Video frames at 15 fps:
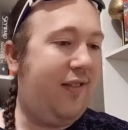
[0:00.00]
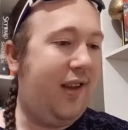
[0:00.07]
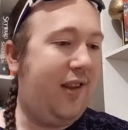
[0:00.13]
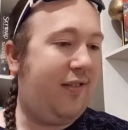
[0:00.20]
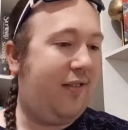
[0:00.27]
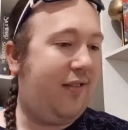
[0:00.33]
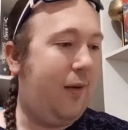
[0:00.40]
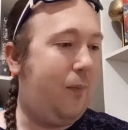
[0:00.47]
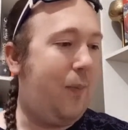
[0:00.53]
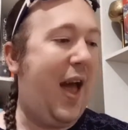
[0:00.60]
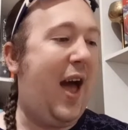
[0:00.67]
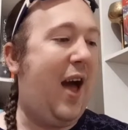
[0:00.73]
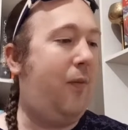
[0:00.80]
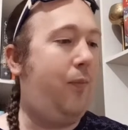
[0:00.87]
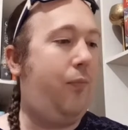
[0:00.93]
It's
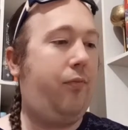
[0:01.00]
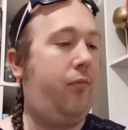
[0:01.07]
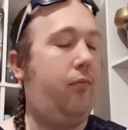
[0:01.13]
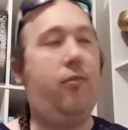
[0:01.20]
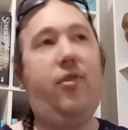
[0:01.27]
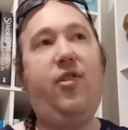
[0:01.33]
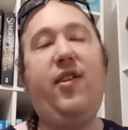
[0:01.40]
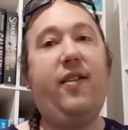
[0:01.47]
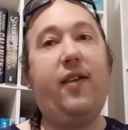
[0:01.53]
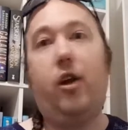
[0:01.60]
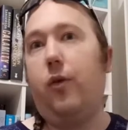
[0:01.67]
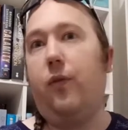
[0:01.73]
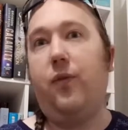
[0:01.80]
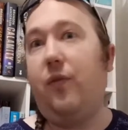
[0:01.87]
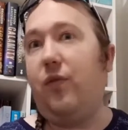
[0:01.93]
about hmm,
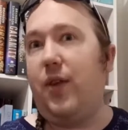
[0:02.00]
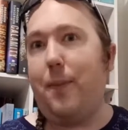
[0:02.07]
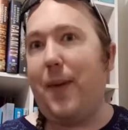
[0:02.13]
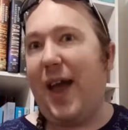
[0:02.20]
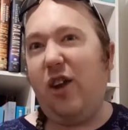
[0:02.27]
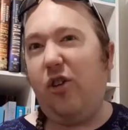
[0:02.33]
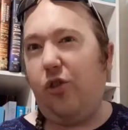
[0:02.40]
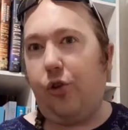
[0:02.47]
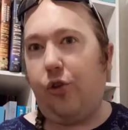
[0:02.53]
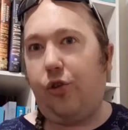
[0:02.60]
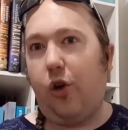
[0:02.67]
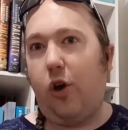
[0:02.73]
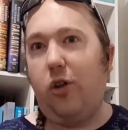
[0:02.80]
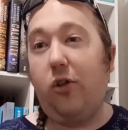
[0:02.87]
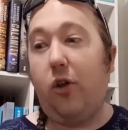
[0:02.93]
650 pages or
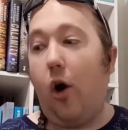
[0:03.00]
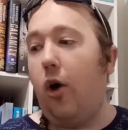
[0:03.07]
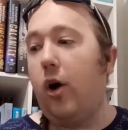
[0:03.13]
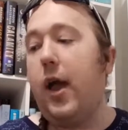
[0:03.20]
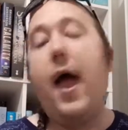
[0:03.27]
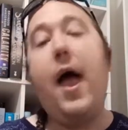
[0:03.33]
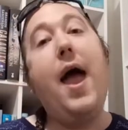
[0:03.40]
so long.